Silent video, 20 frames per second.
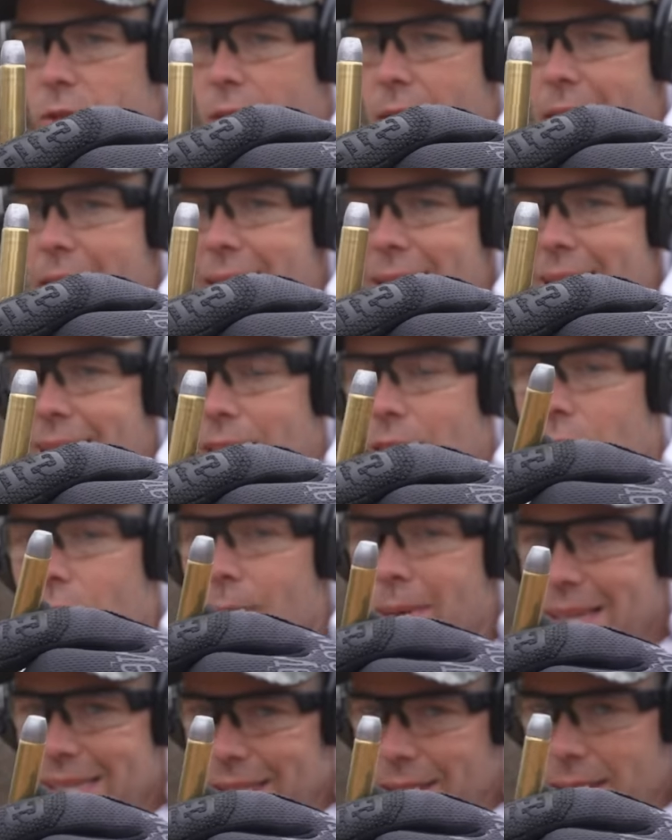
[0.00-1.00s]
grain
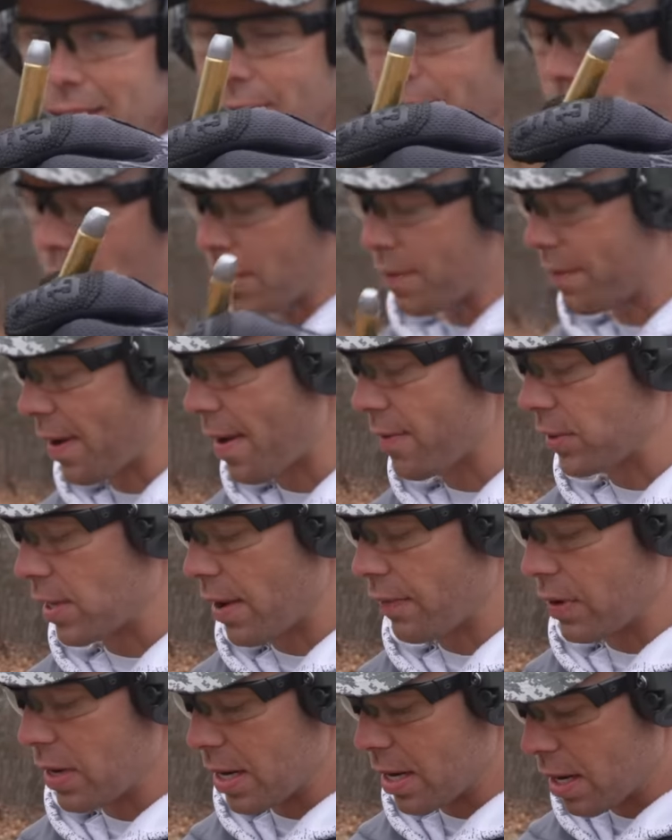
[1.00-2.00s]
Grizzly forty-five
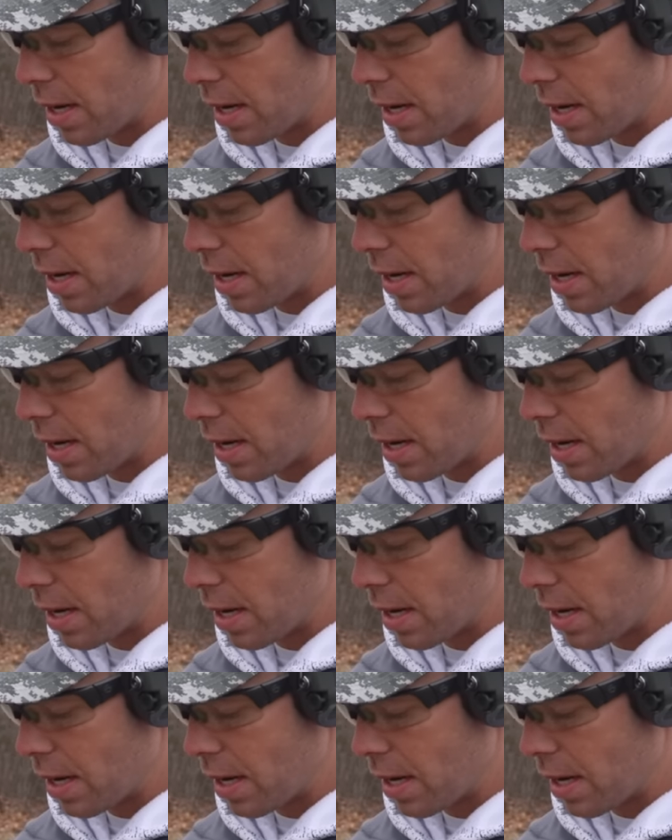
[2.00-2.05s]
seventy.